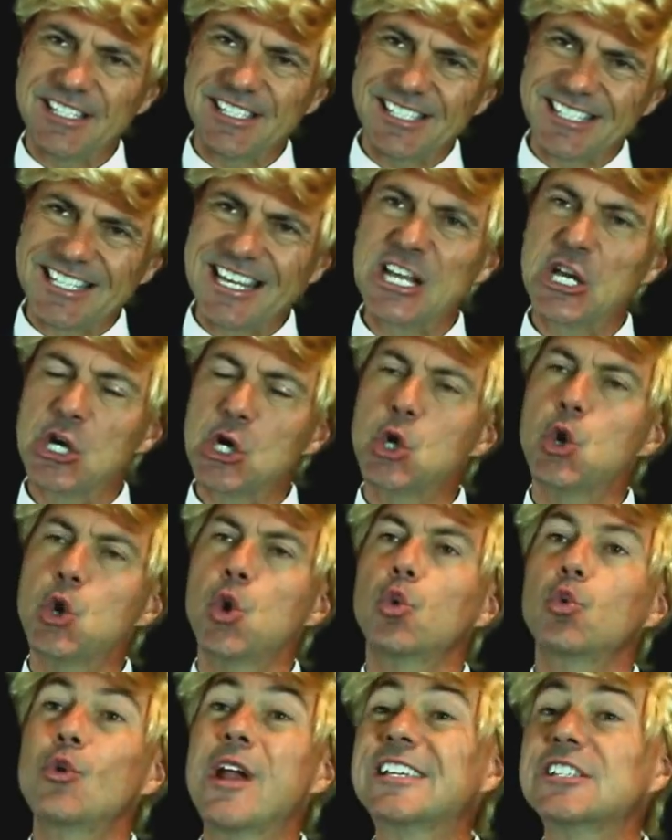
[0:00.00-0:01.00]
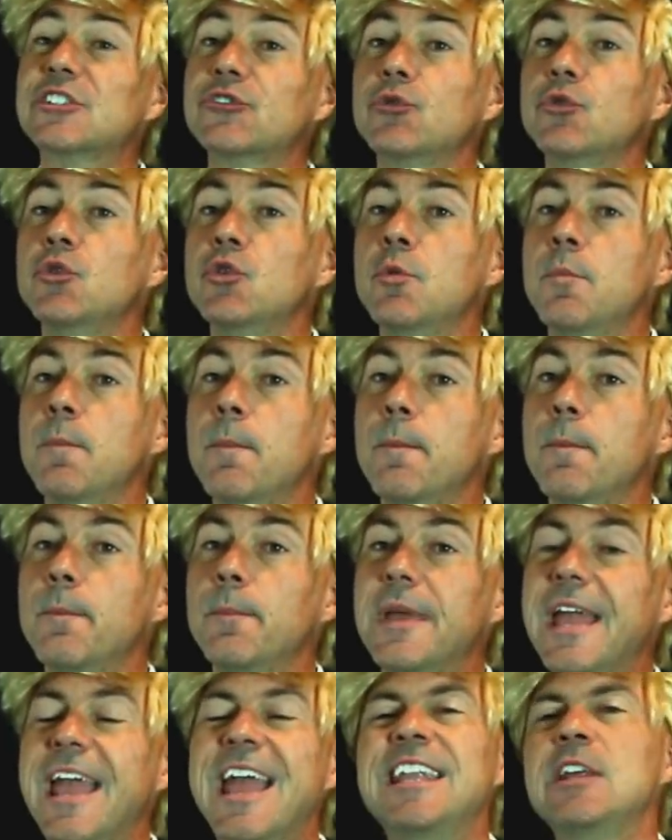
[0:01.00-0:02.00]
single restroom
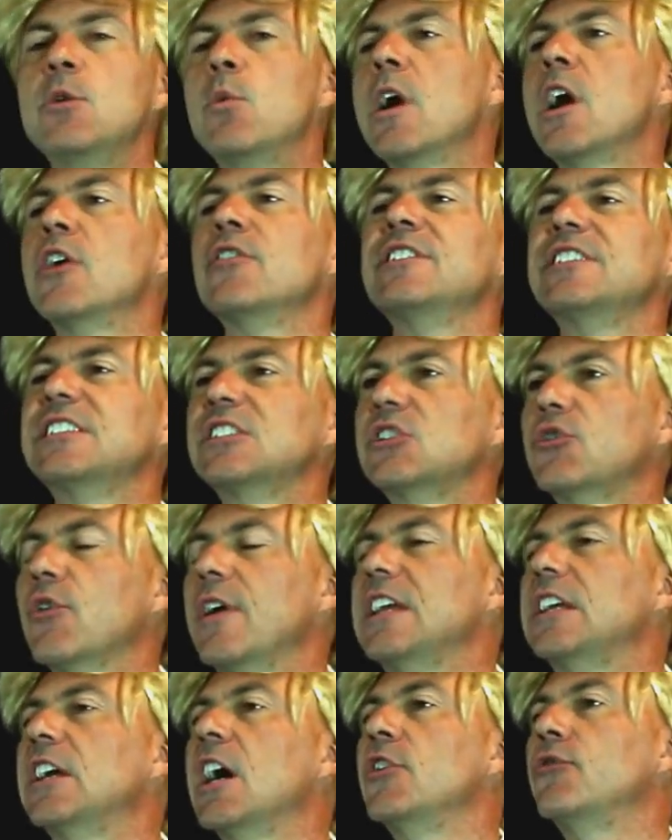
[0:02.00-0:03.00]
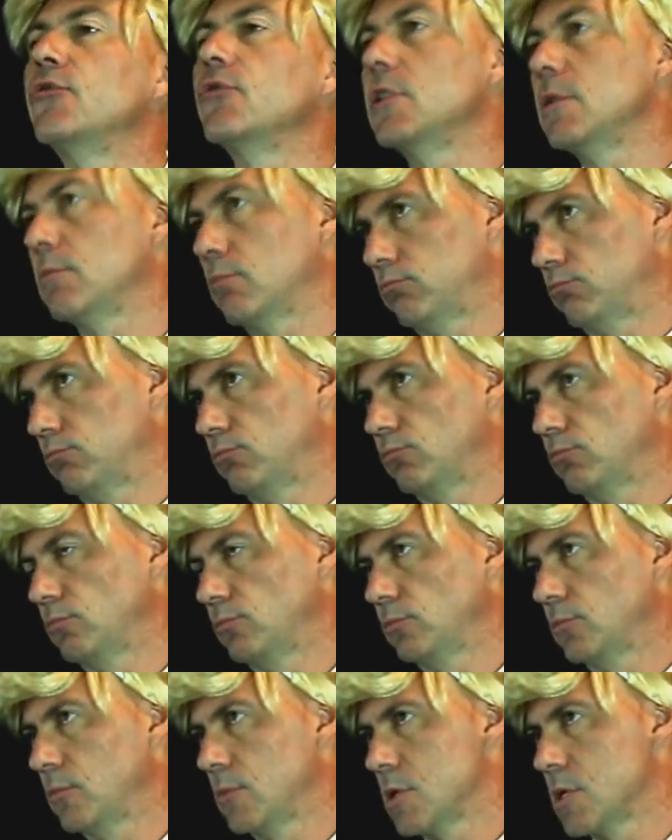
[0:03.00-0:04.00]
anywhere in this great country.
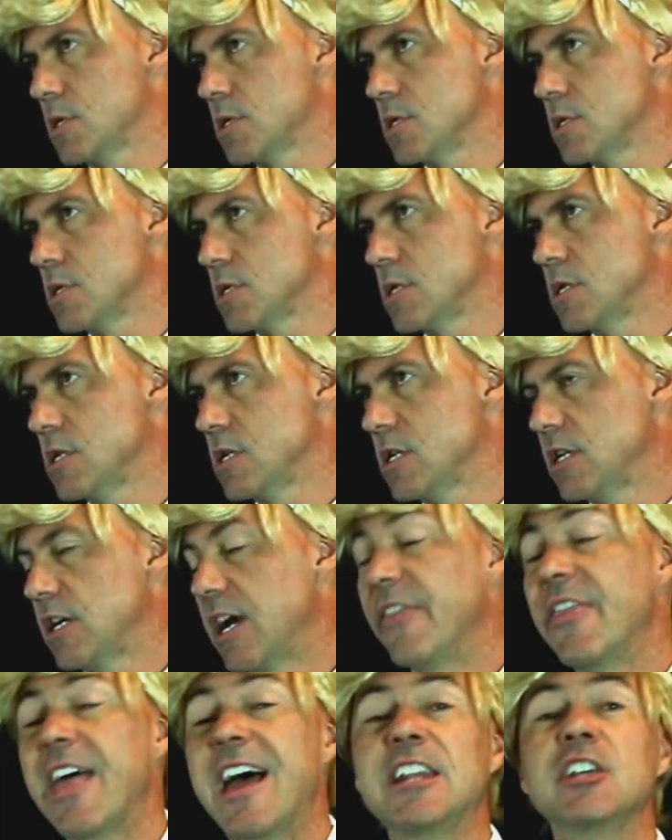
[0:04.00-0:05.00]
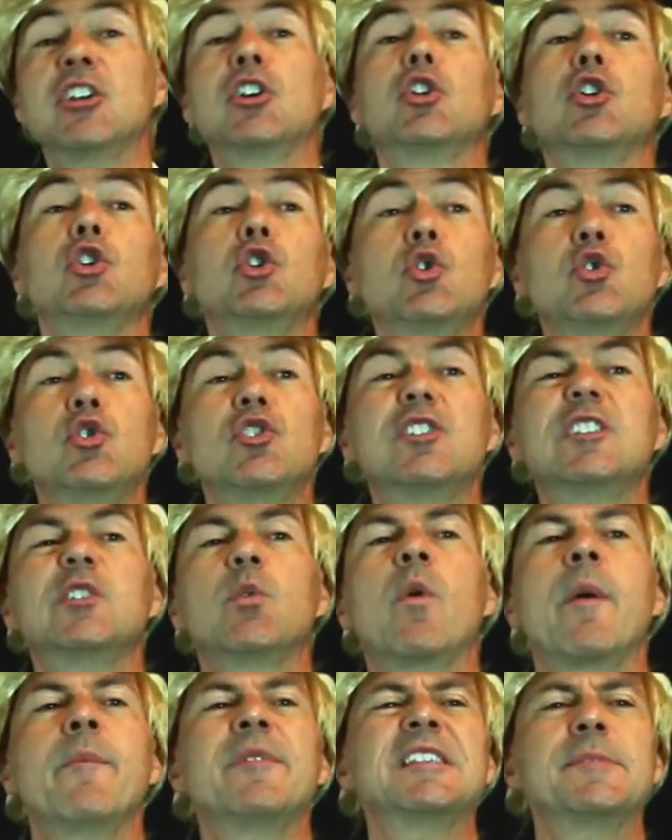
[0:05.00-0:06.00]
And that includes the
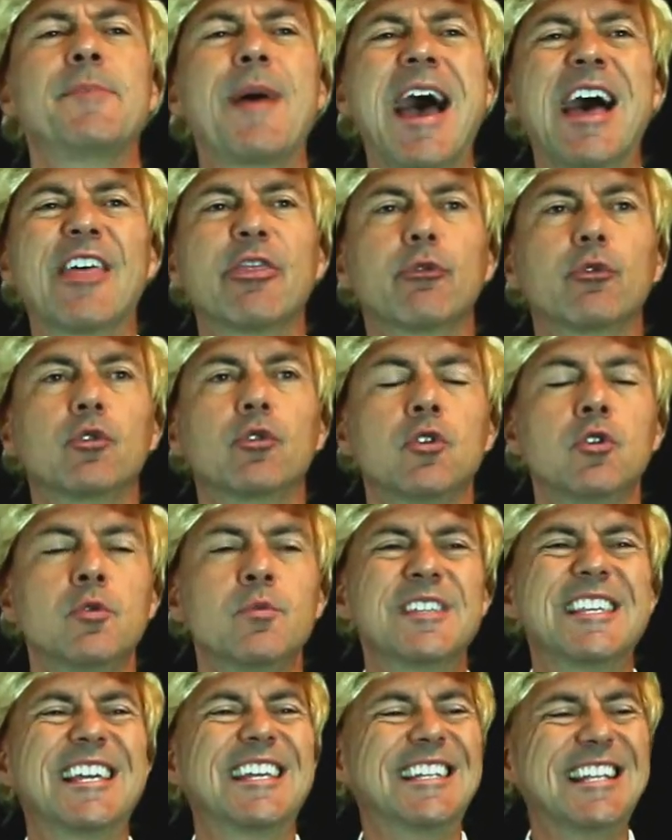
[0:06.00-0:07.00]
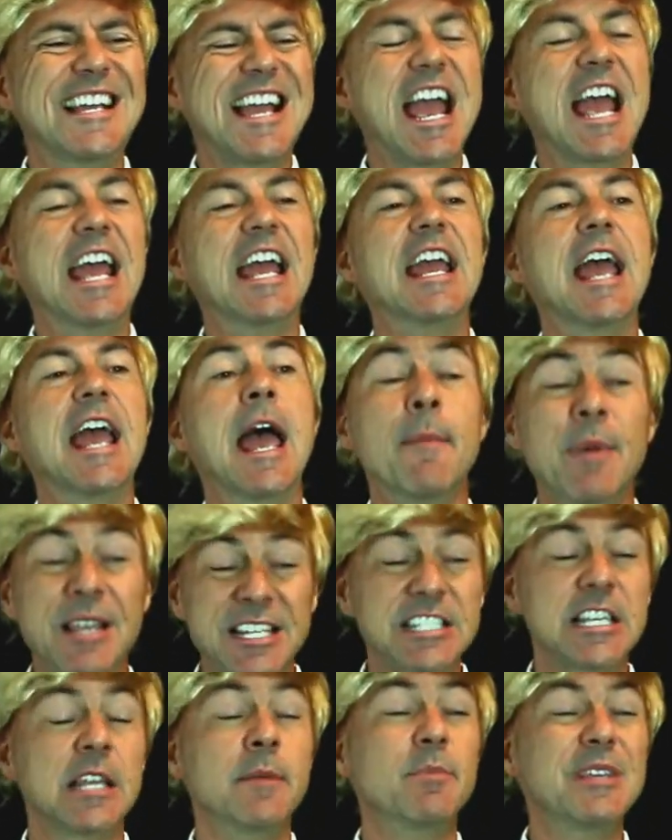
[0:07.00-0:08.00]
women's bathrooms at
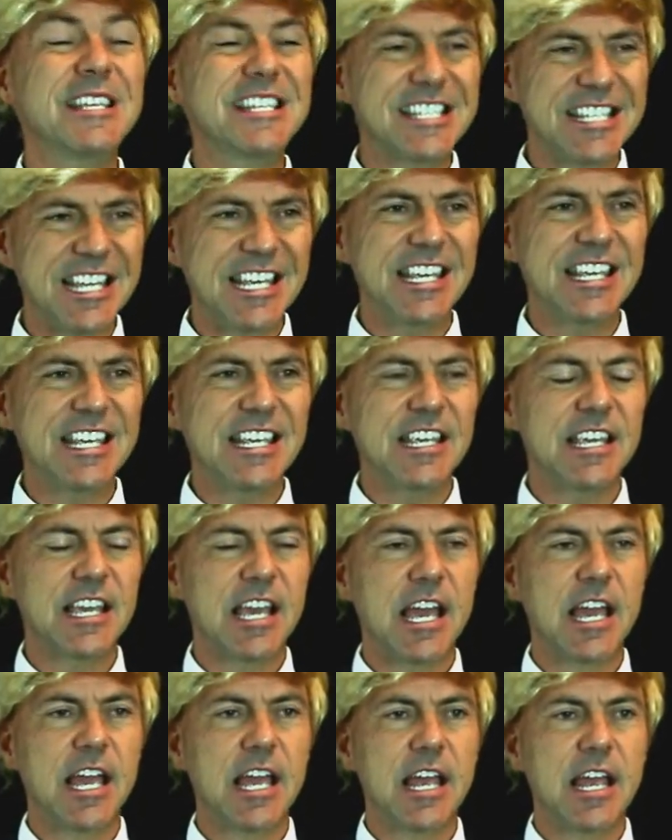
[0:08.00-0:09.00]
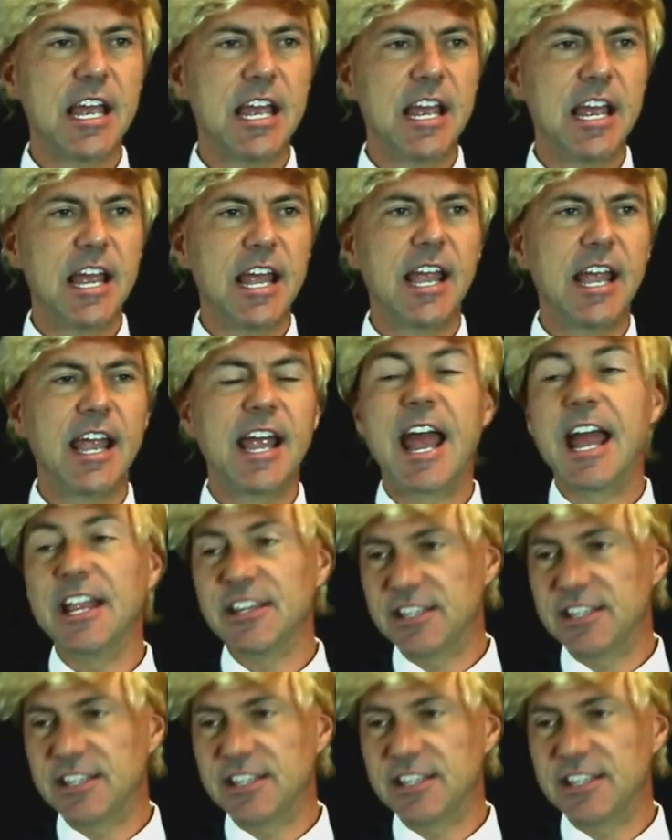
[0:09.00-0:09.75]
MSNBC and